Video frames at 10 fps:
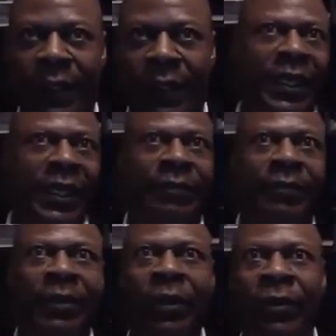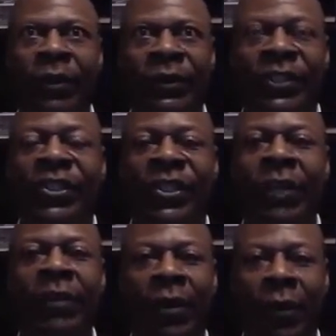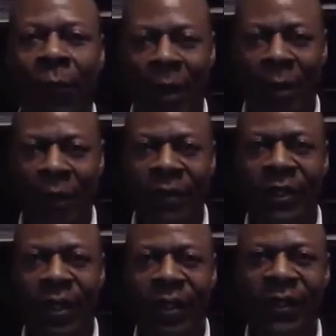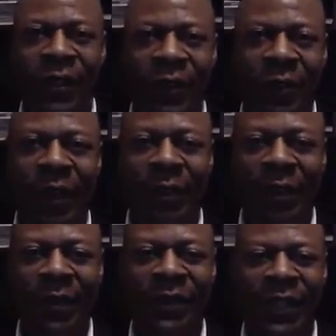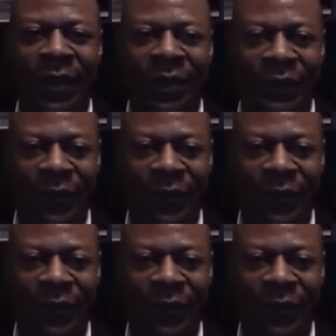say, you know, just a year ago, why don't you tell us a little bit about yourself?